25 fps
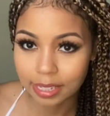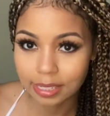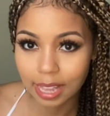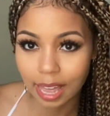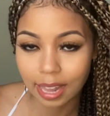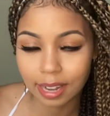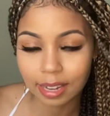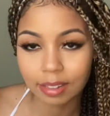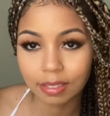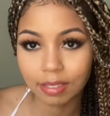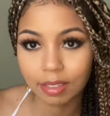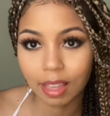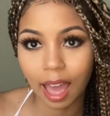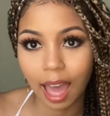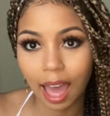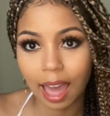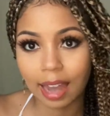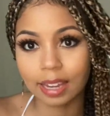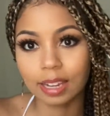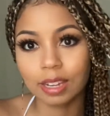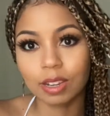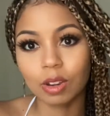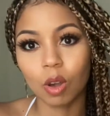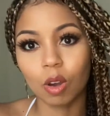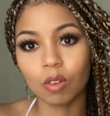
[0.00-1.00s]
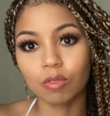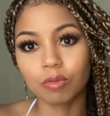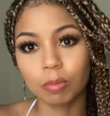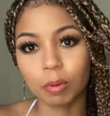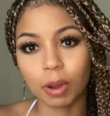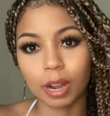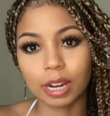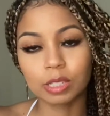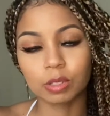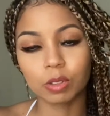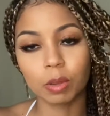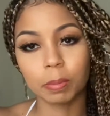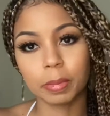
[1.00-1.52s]
I didn't know if
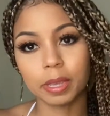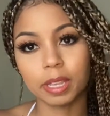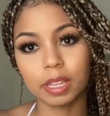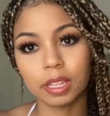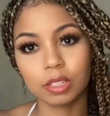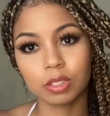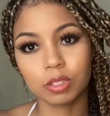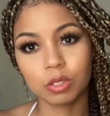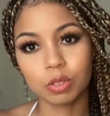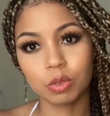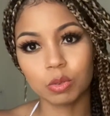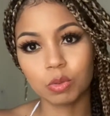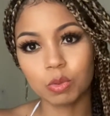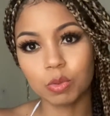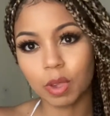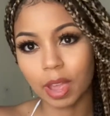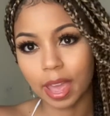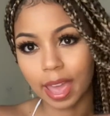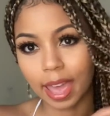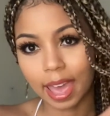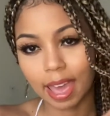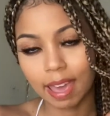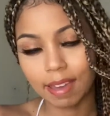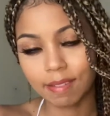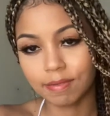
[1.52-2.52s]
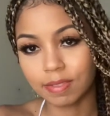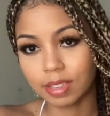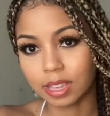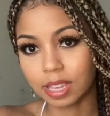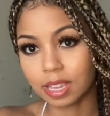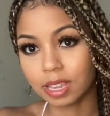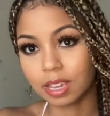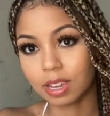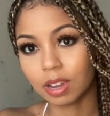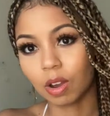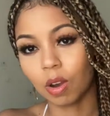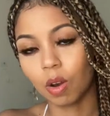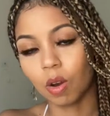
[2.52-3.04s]
braids would be too
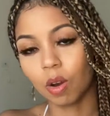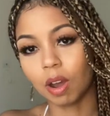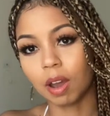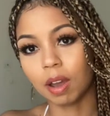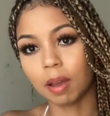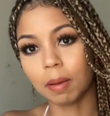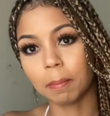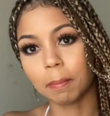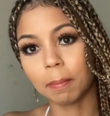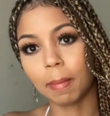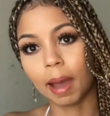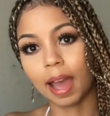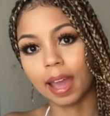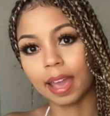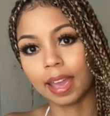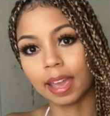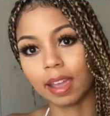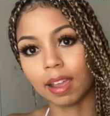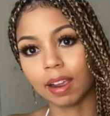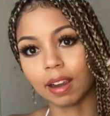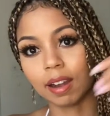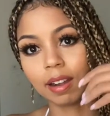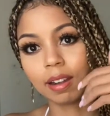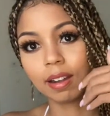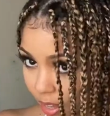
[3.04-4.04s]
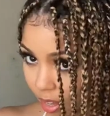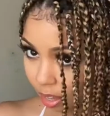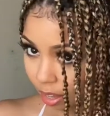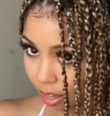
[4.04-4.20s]
heavy on my hair.